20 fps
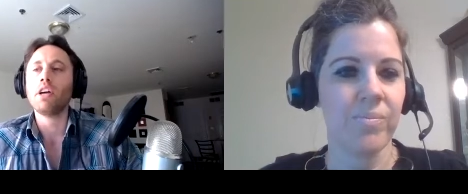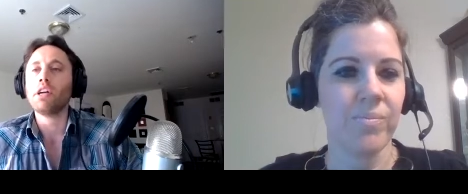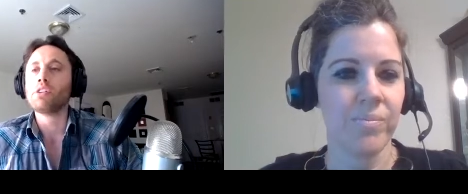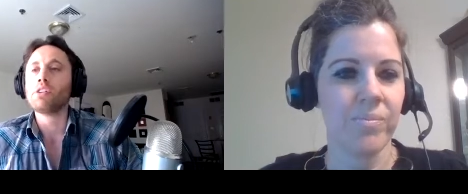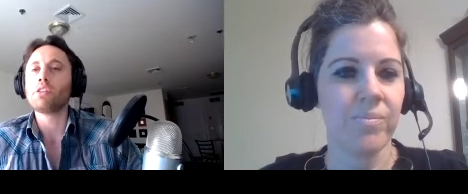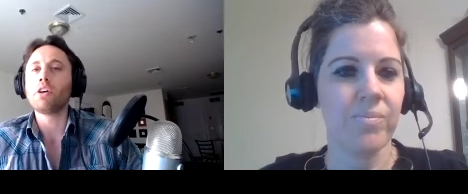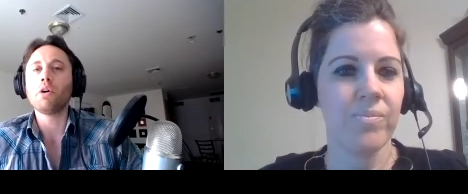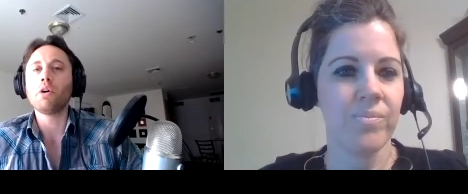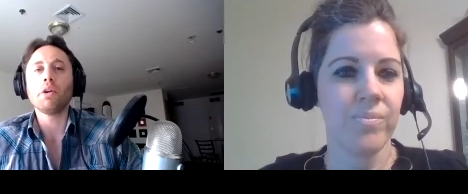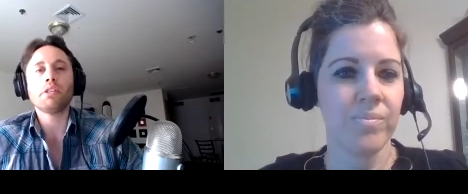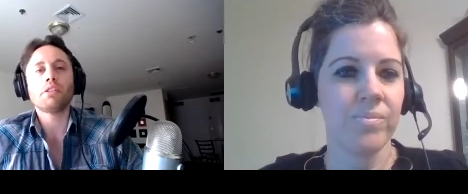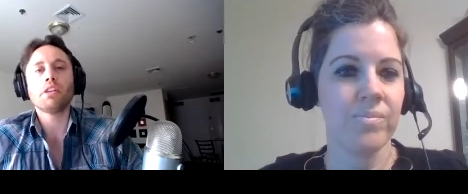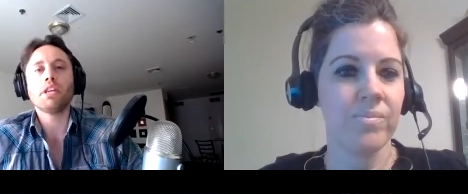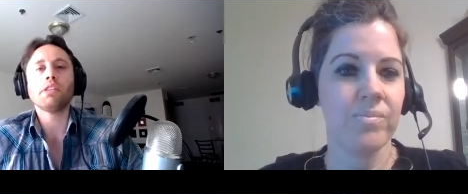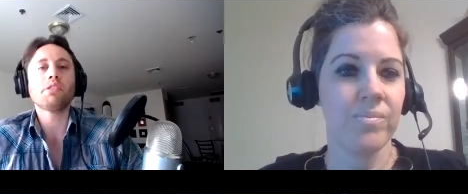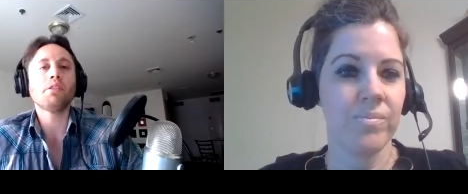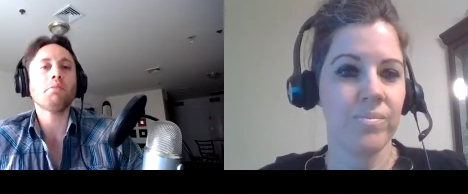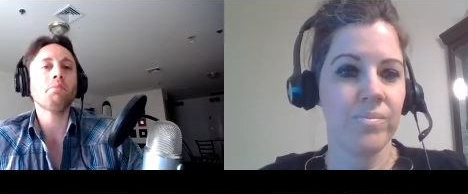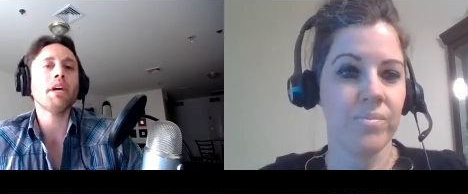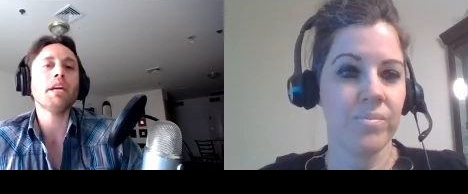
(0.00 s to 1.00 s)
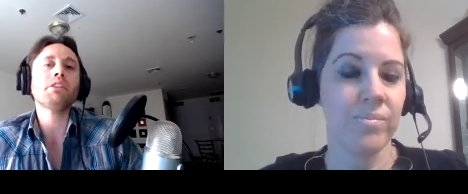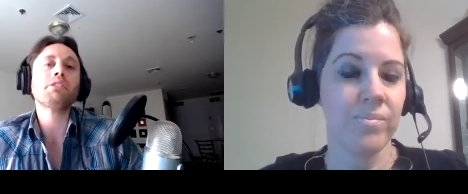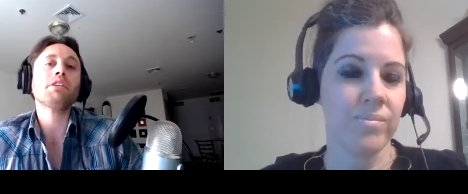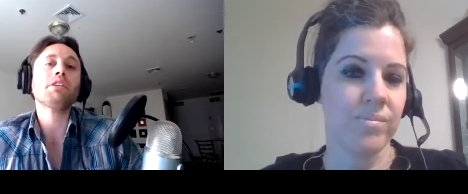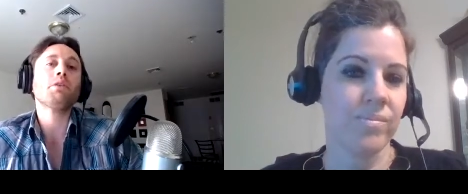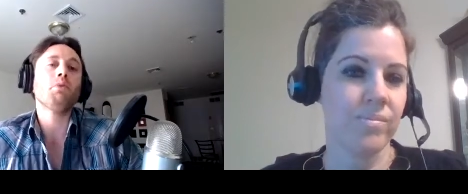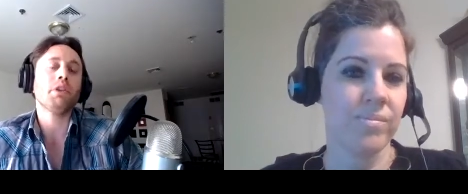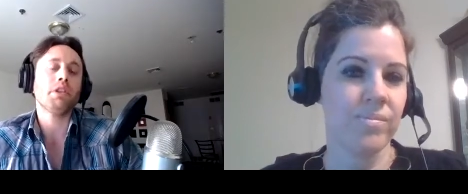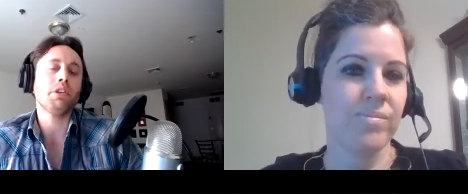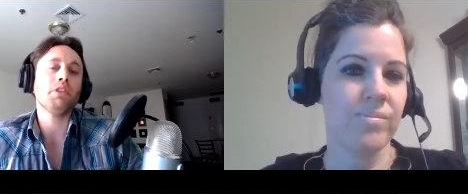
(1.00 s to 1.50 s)
Speaker 1: So it's, it's
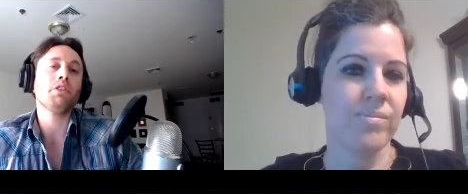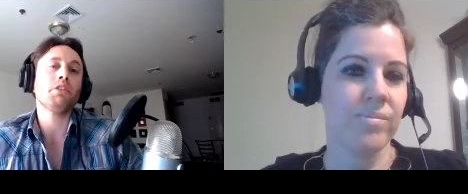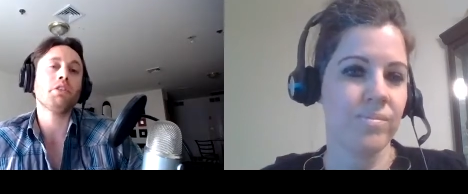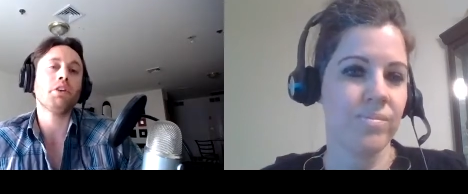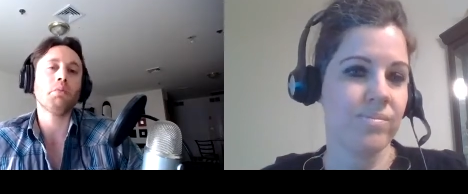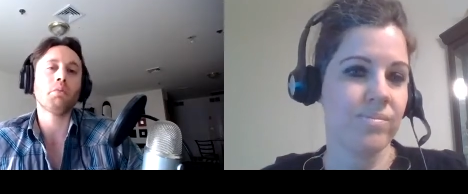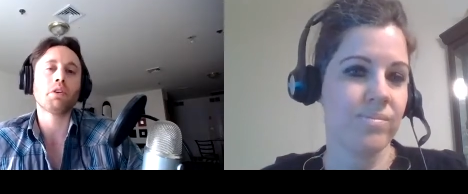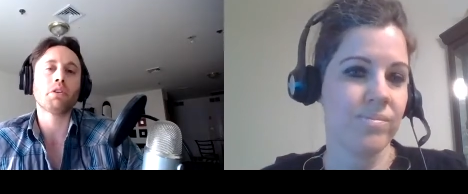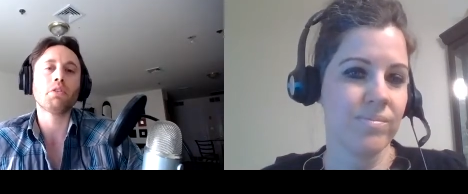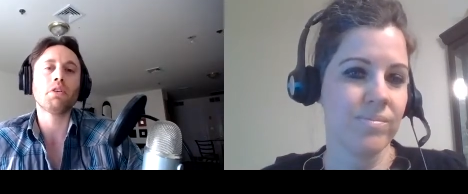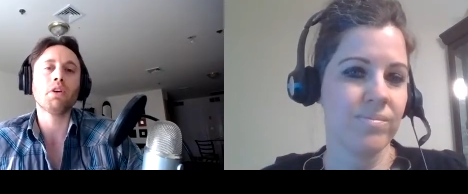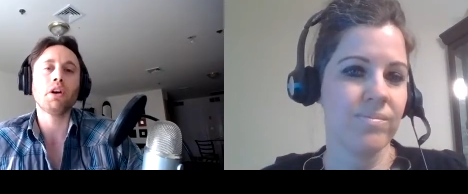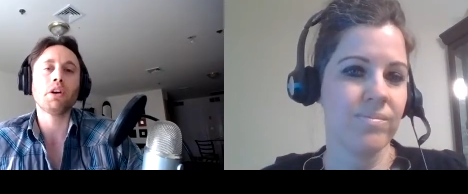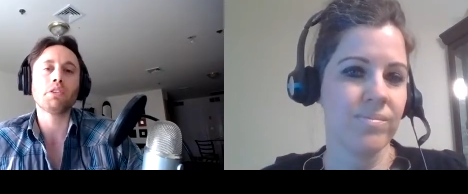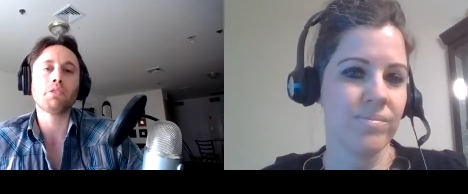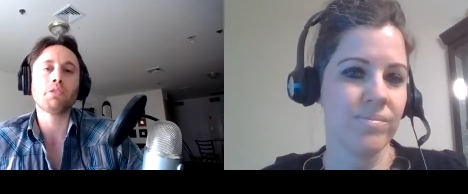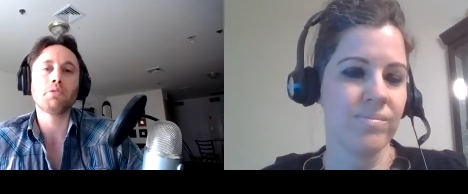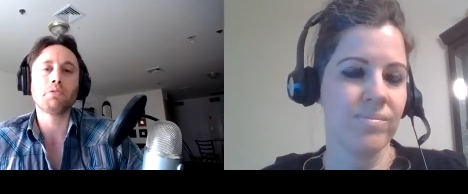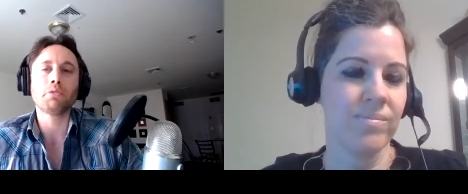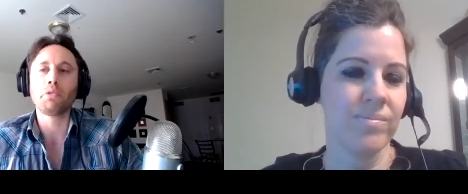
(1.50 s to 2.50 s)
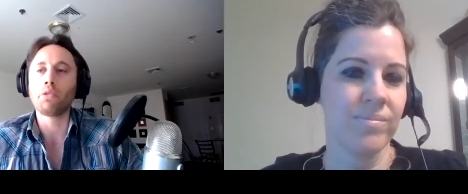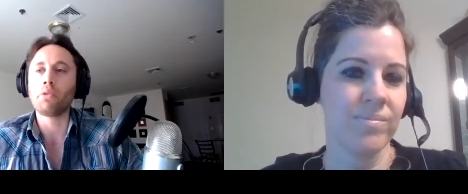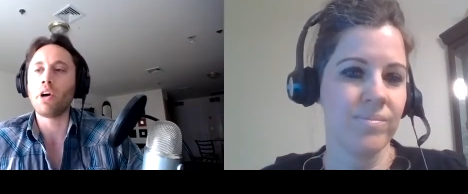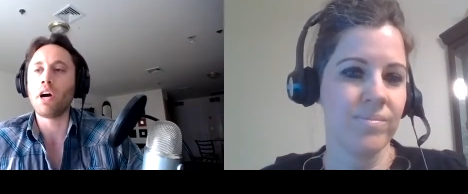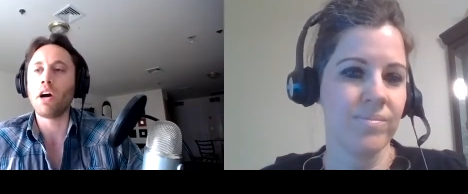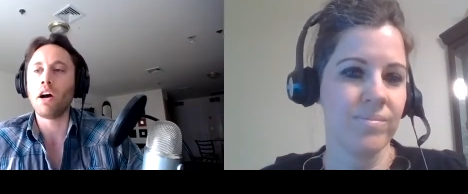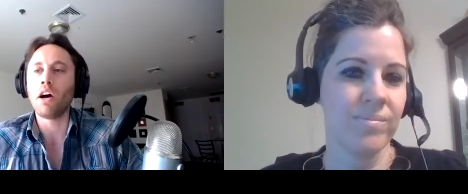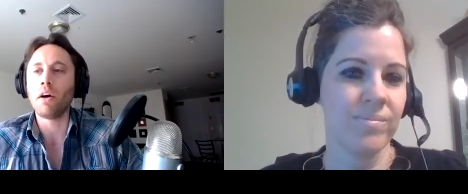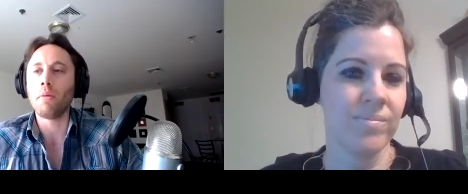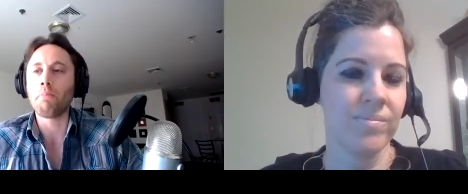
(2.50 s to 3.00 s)
amazing what you can come across through,
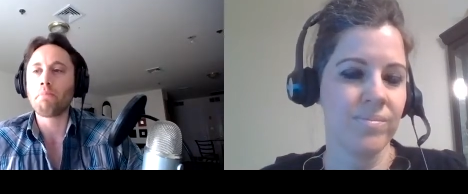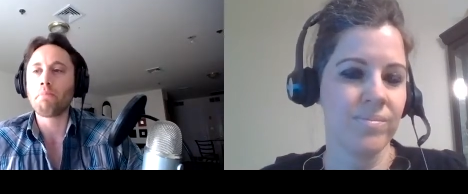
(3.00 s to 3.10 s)
uh,